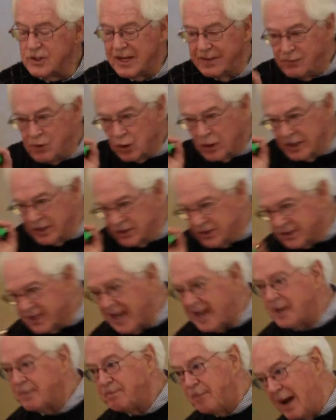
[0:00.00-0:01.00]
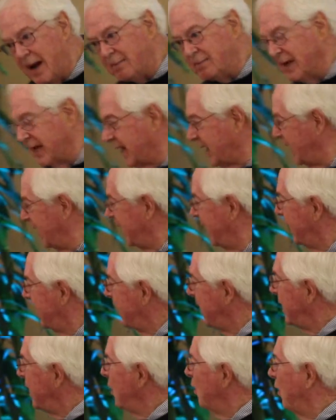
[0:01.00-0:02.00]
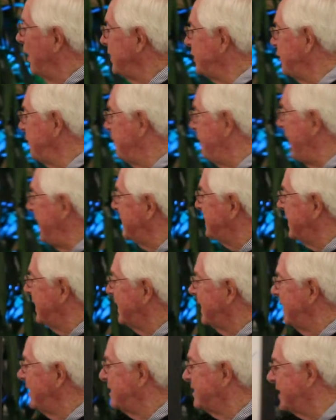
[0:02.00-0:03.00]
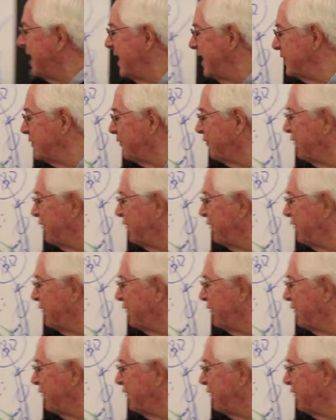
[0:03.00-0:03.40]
if you can say it publicly, what you basically say is,